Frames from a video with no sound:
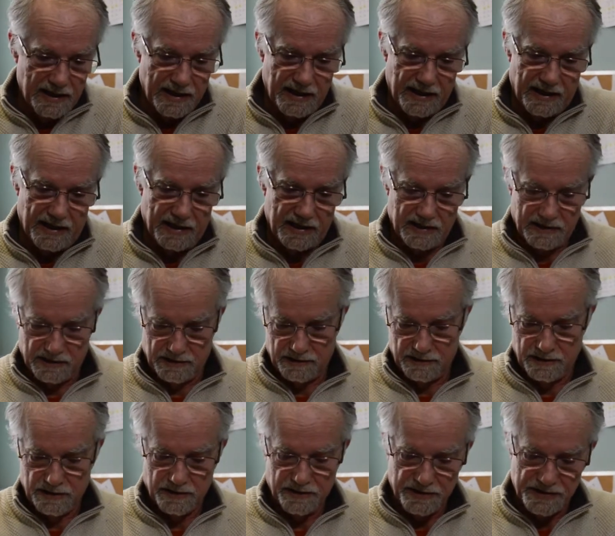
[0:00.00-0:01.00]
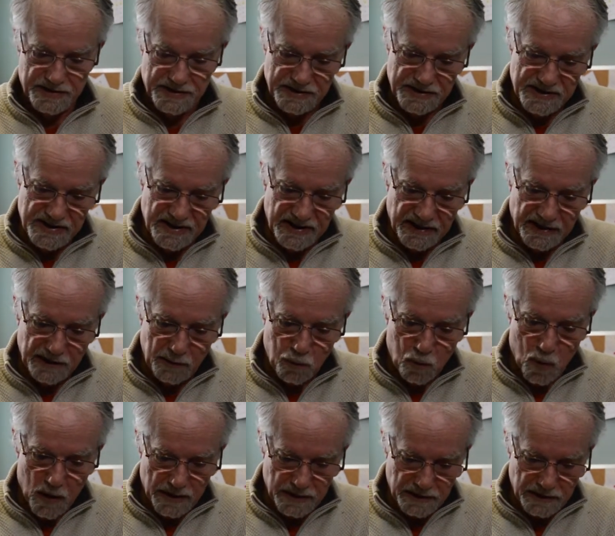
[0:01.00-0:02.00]
And uh, this is the
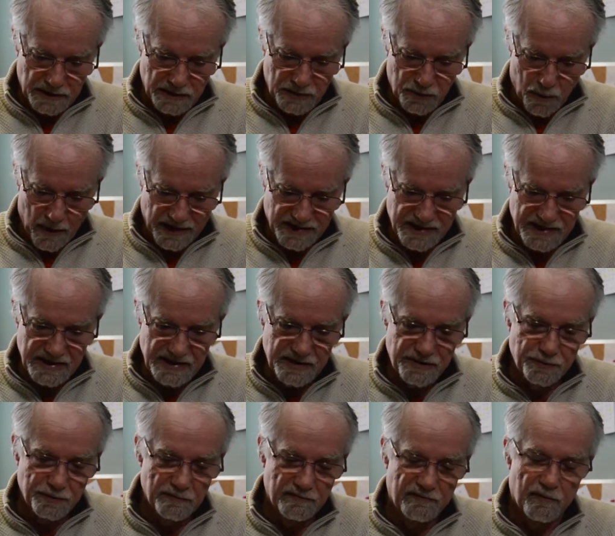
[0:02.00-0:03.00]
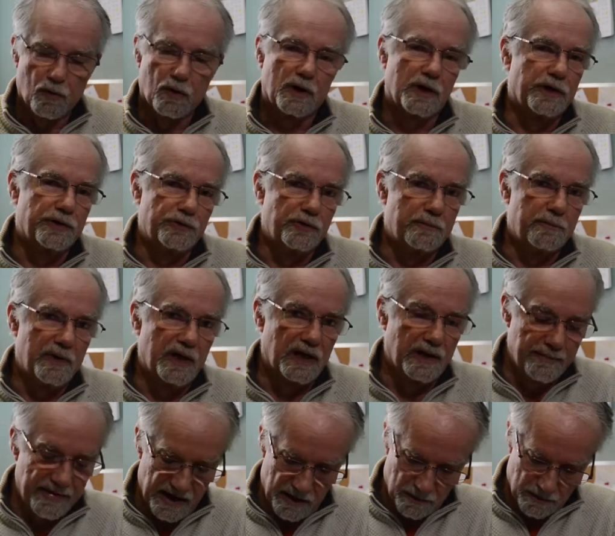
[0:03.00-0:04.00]
120 to 400
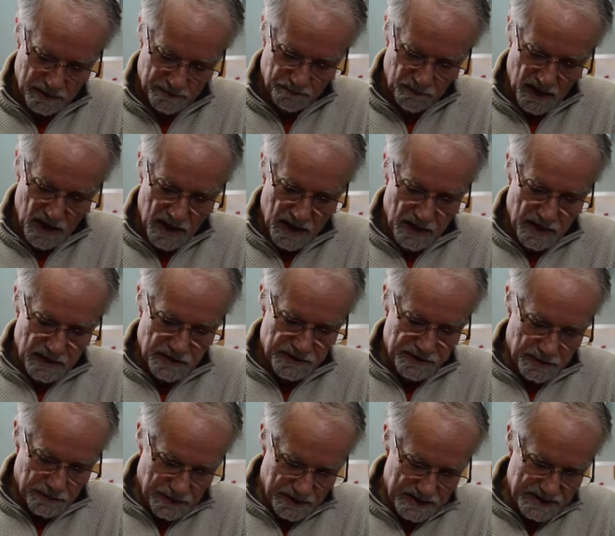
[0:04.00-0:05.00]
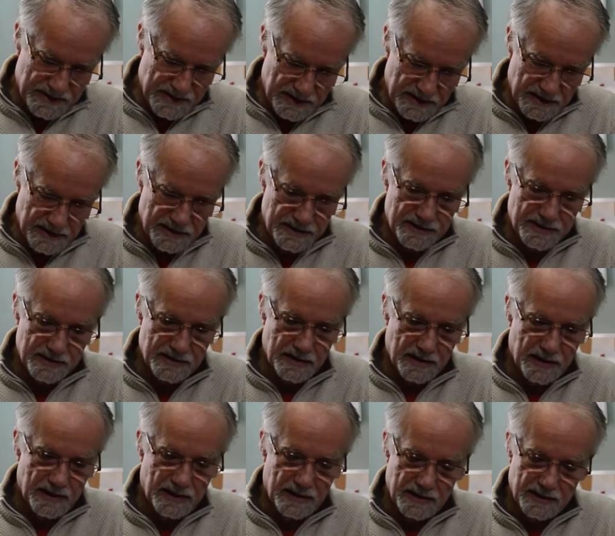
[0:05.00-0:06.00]
millimeter. So this is
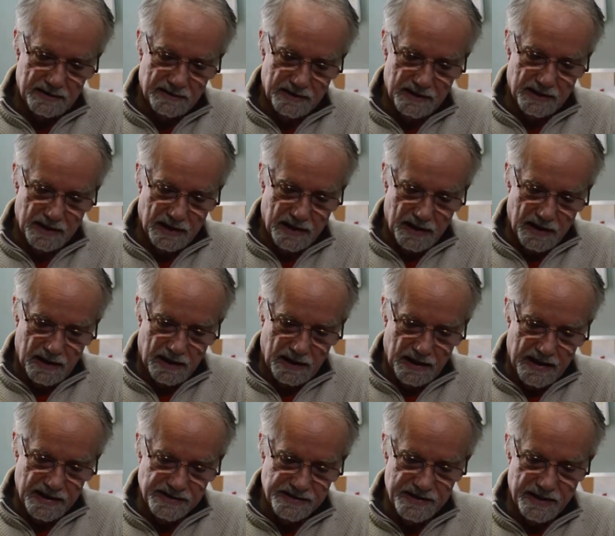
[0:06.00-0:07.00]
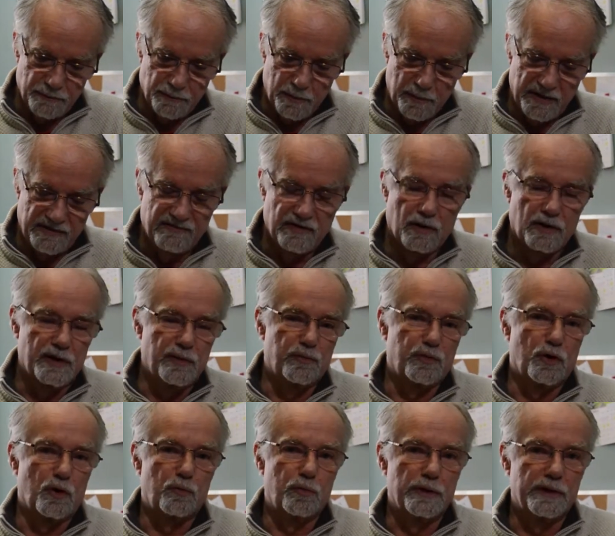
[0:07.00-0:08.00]
an, a lens that would be very
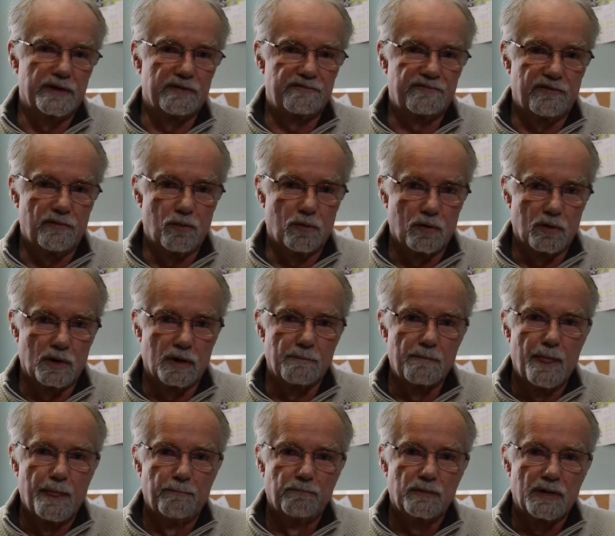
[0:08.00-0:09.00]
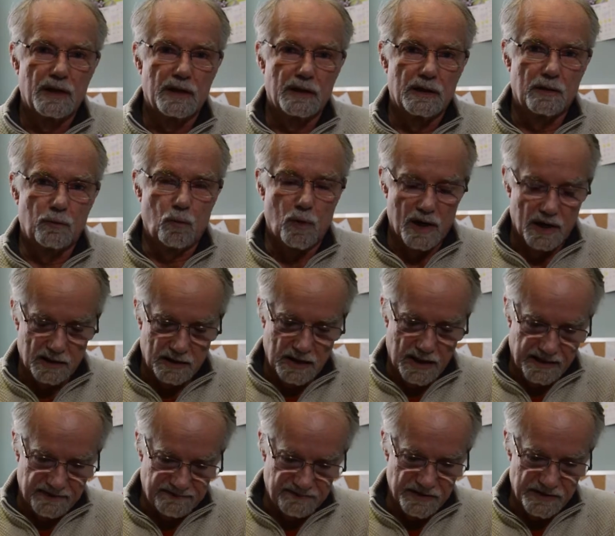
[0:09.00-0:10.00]
appropriate for
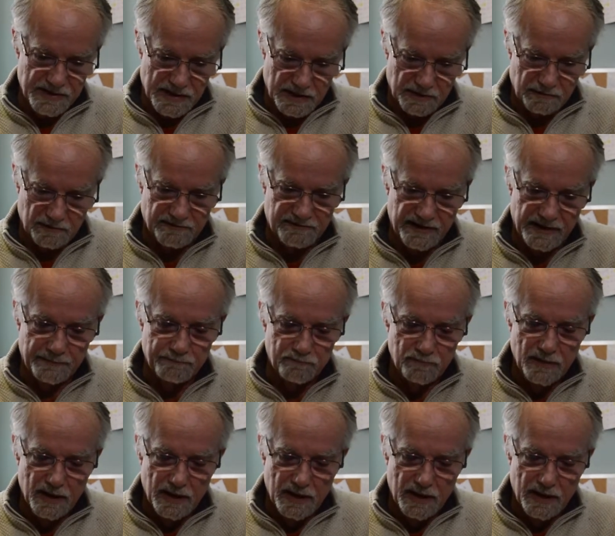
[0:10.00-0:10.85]
wildlife photography.